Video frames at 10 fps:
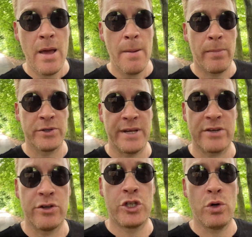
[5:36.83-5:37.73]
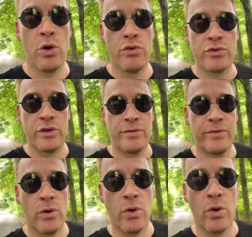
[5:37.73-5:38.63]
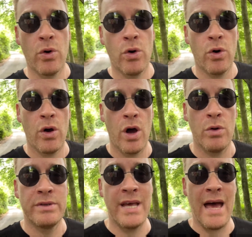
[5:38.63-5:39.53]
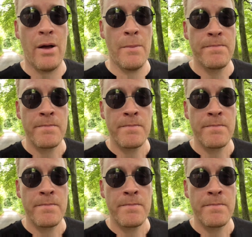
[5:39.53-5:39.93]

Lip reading: plus an extra 200 for hotel.